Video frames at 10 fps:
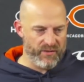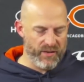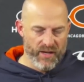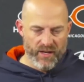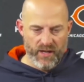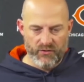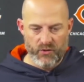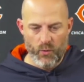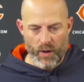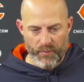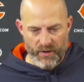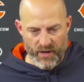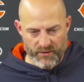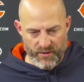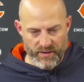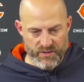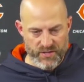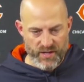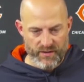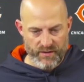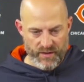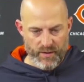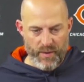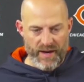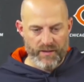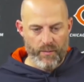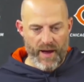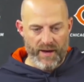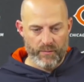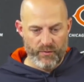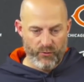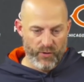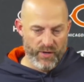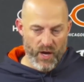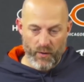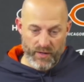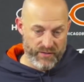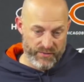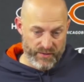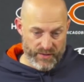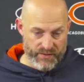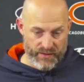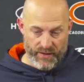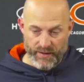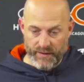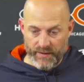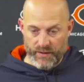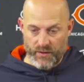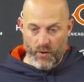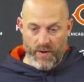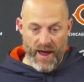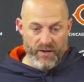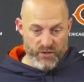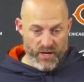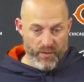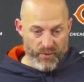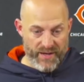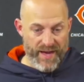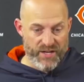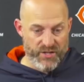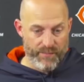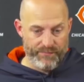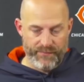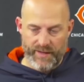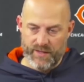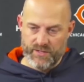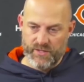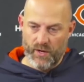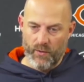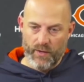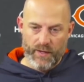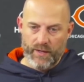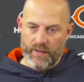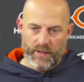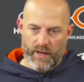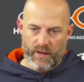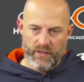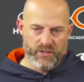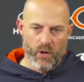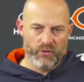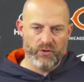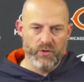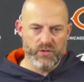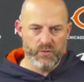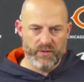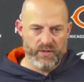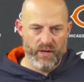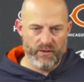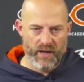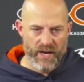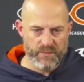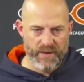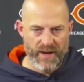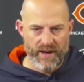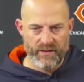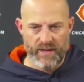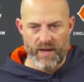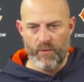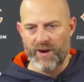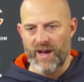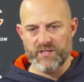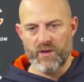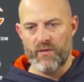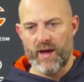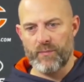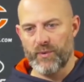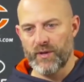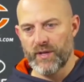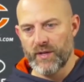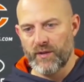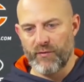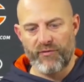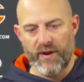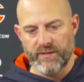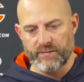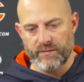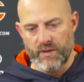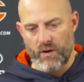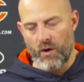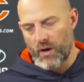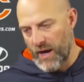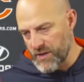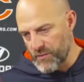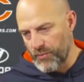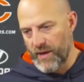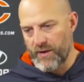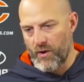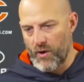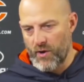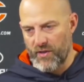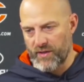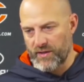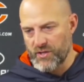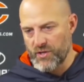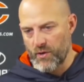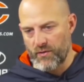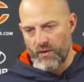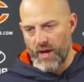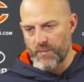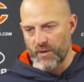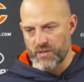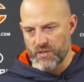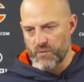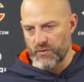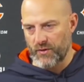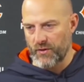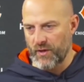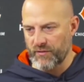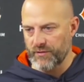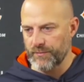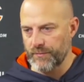It's two uppercuts right in the chin, back to back. And before you know it, now you're trying to play catch up. And so it's no excuses with the other guys being out of the game. Our guys know that, but they're fighting. Our guys are playing hard. I think they showed it tonight, but it just wasn't good enough.